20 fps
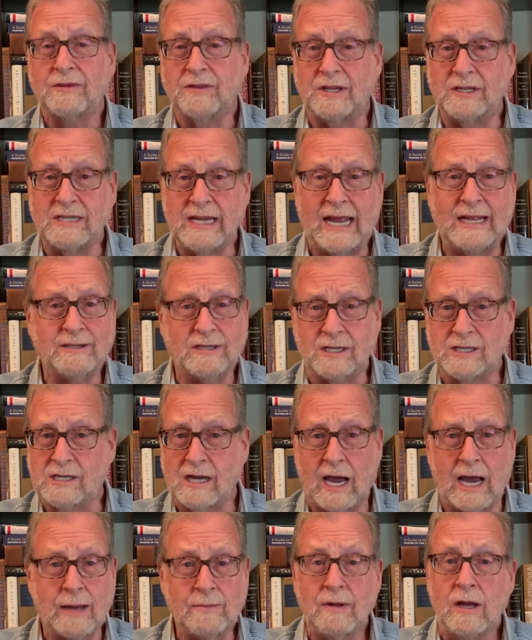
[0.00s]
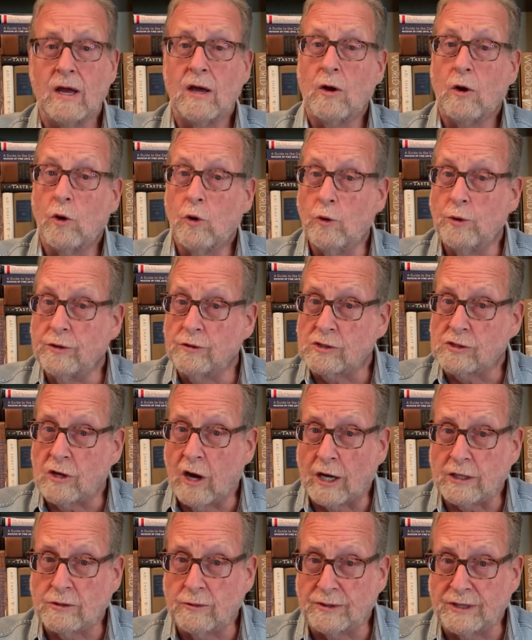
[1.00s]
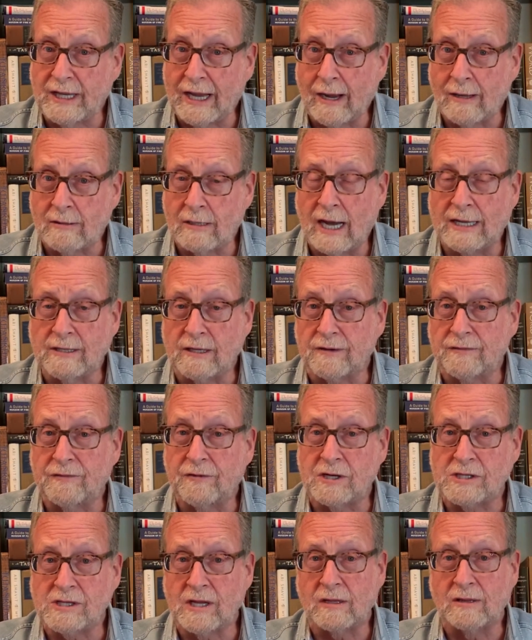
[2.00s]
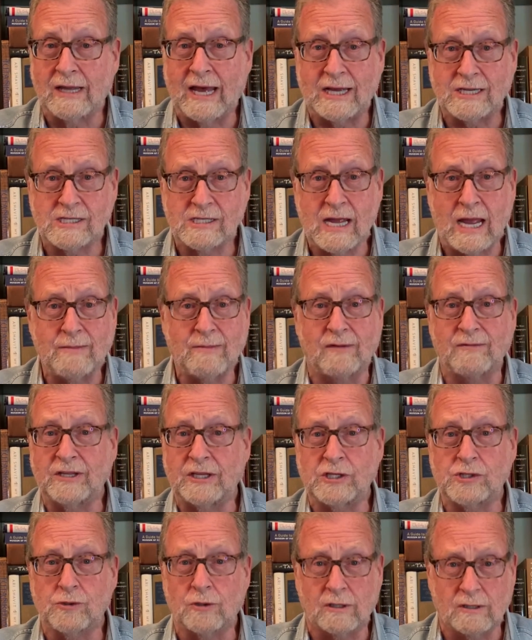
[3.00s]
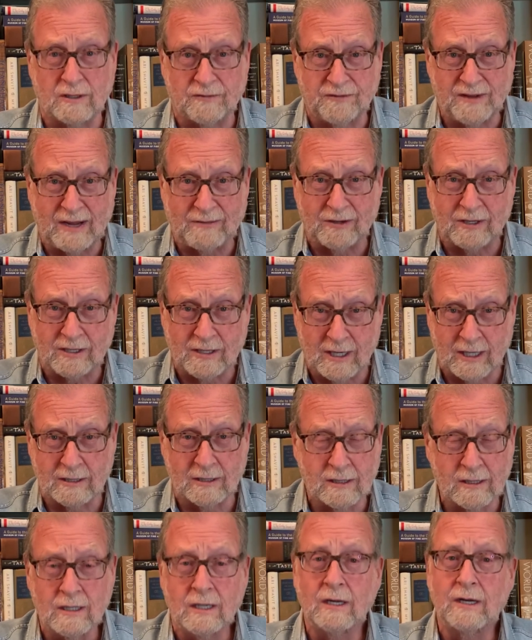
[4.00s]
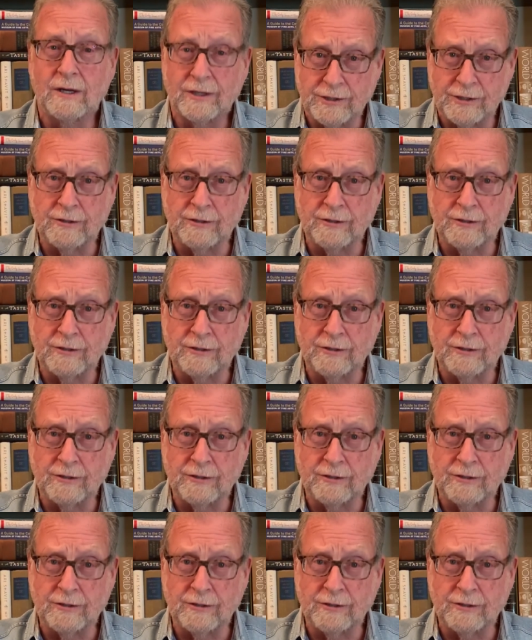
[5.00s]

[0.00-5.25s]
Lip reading: the date, the time, who you talked to at the airline, their first and last name, everything short of their favorite color,